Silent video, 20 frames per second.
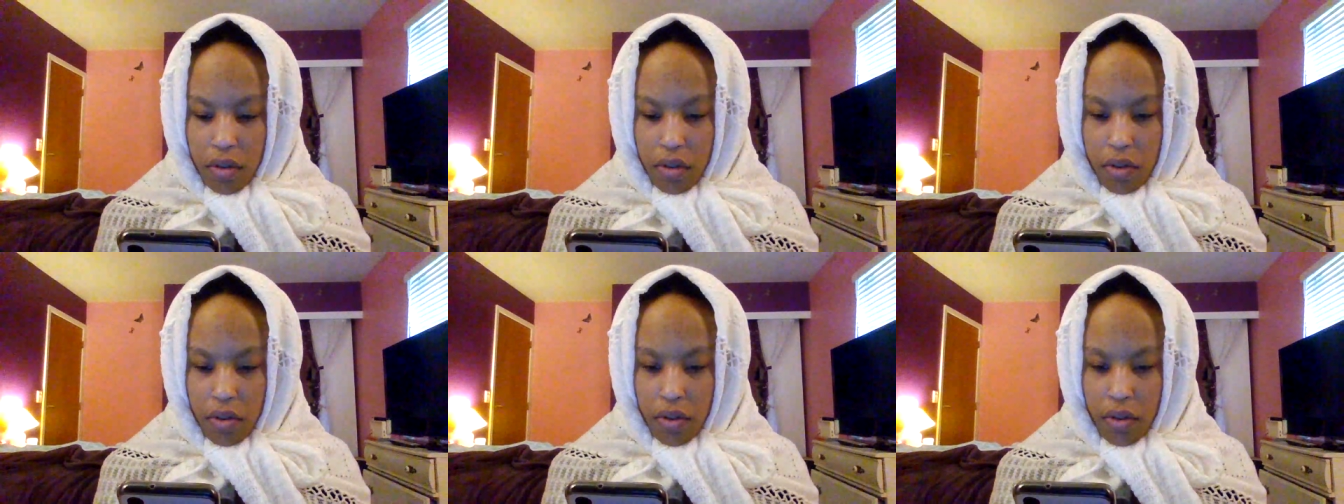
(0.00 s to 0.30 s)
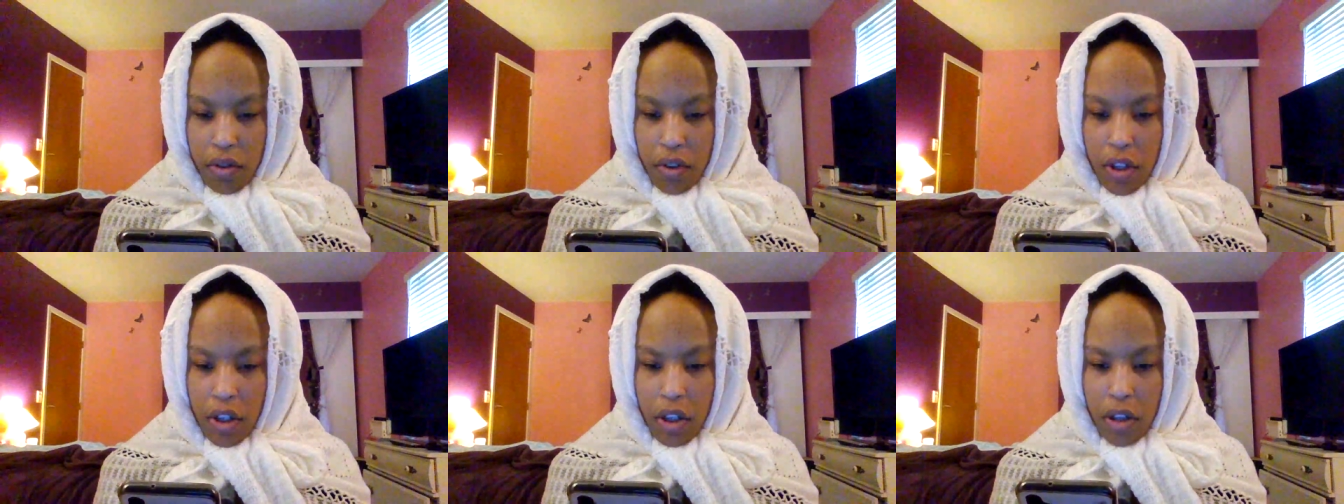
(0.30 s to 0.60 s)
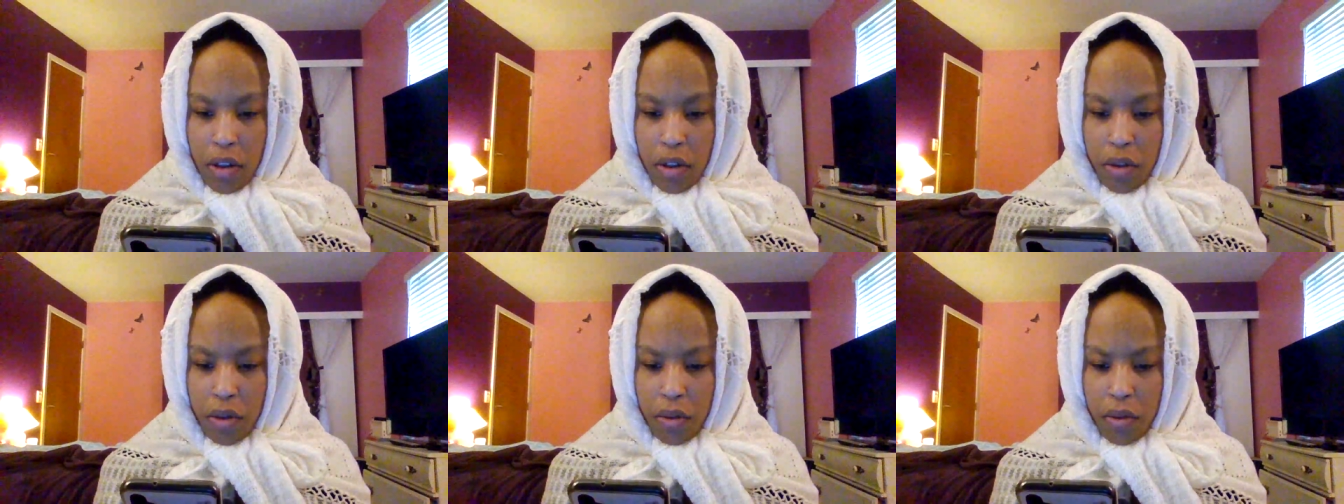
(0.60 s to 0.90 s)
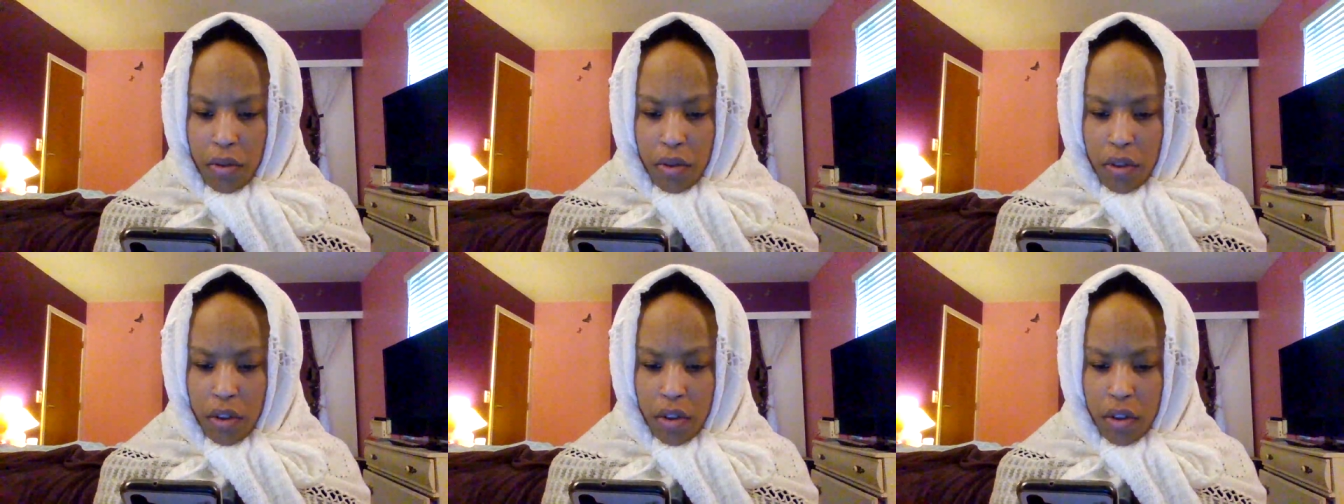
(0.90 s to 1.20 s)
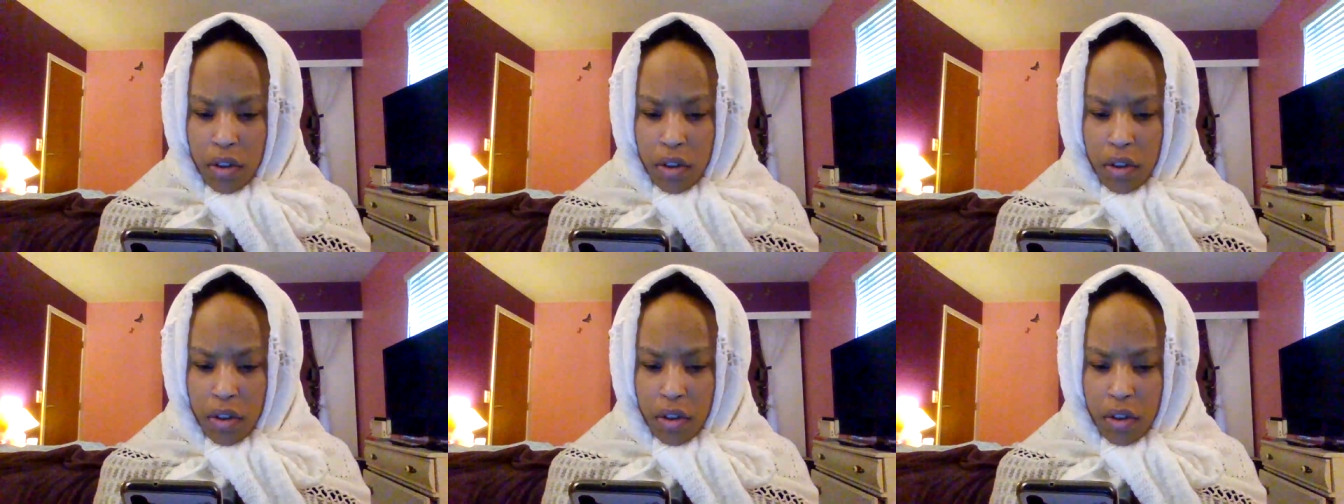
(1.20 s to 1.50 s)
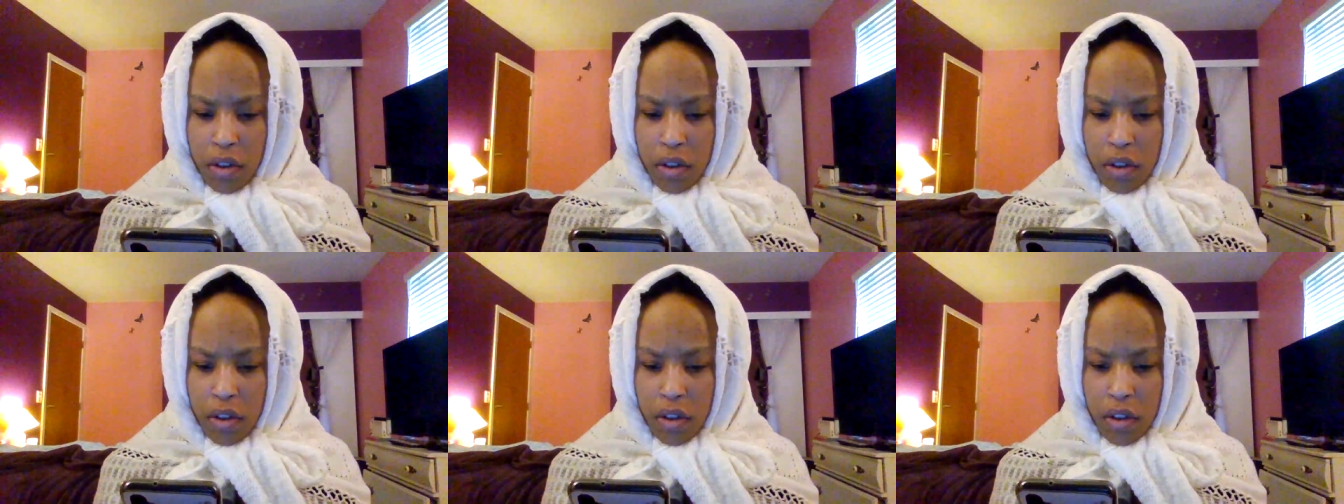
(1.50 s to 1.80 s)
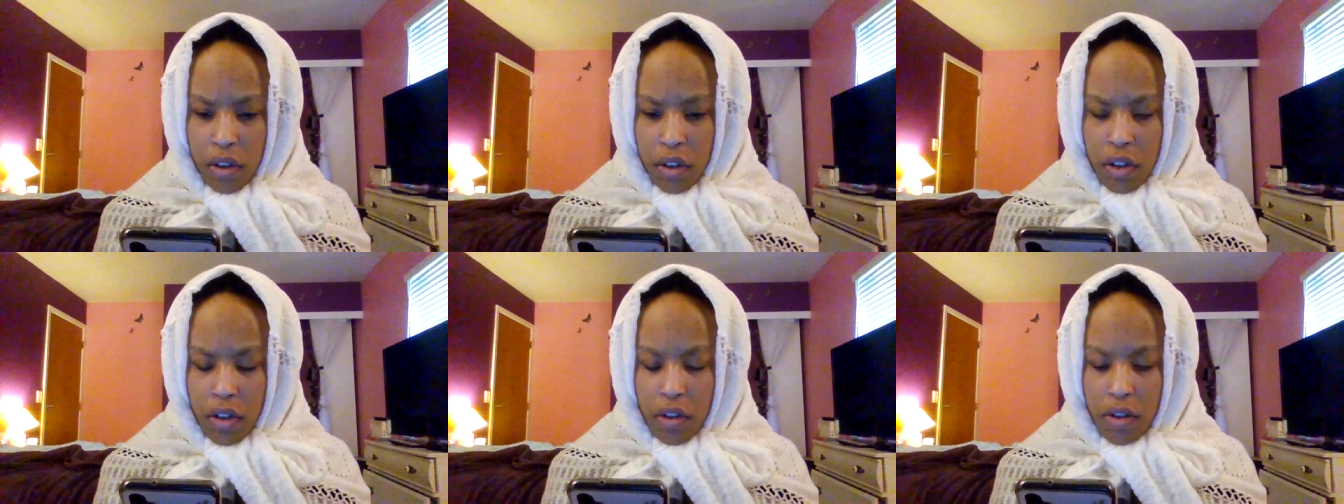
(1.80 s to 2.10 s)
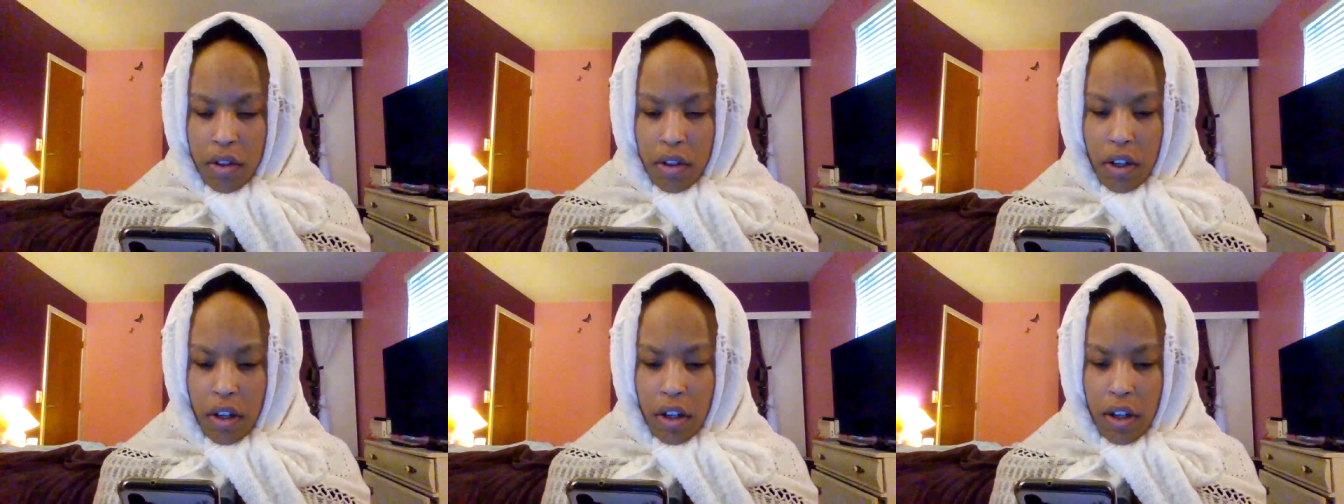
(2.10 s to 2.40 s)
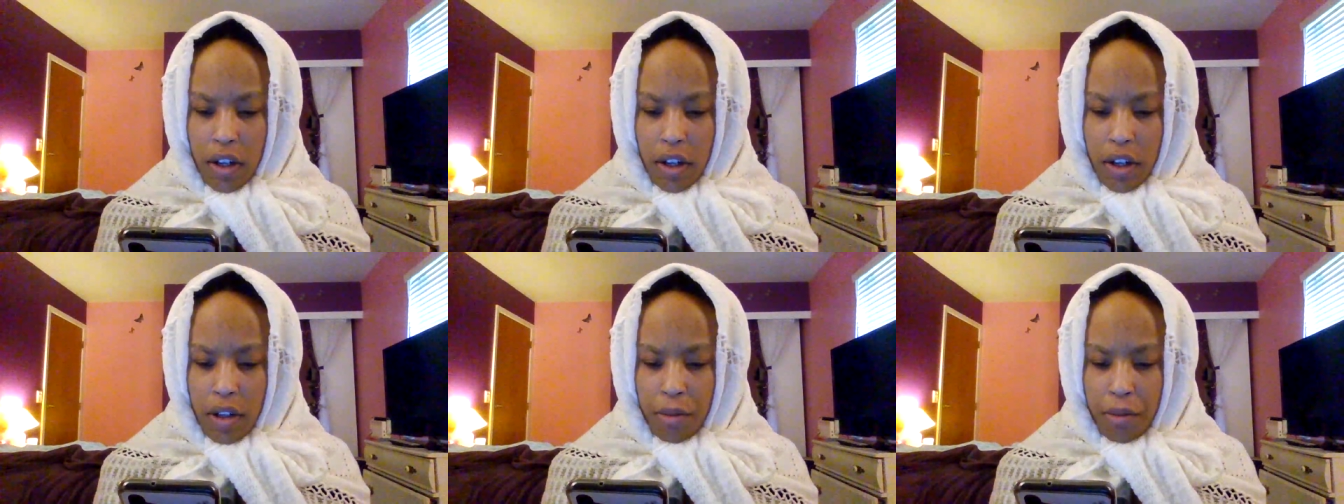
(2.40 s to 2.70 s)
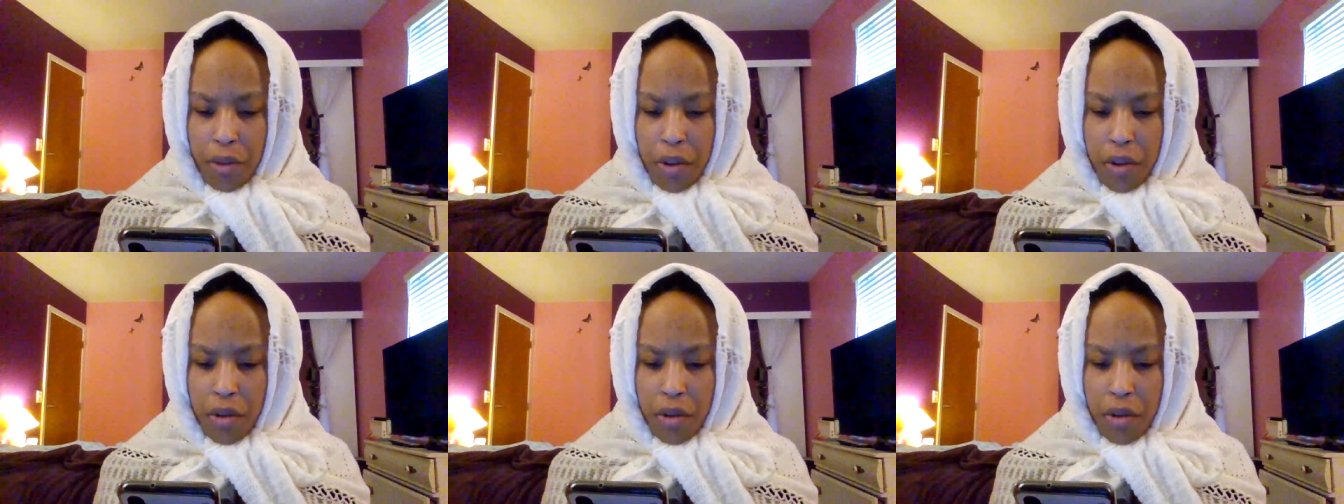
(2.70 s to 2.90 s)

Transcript: So, um,